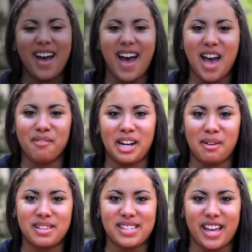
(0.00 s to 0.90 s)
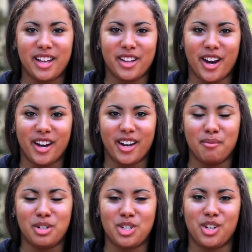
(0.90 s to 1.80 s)
Hi, my name is Sadie Clark.
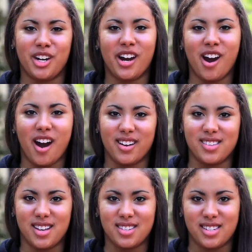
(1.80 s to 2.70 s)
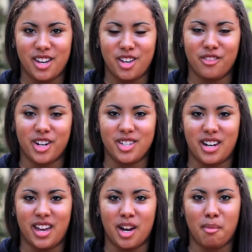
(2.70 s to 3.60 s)
I'm a junior here at Arkansas State
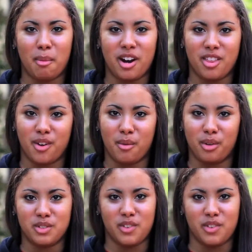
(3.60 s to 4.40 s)
University, and I'm a part of the Redwolves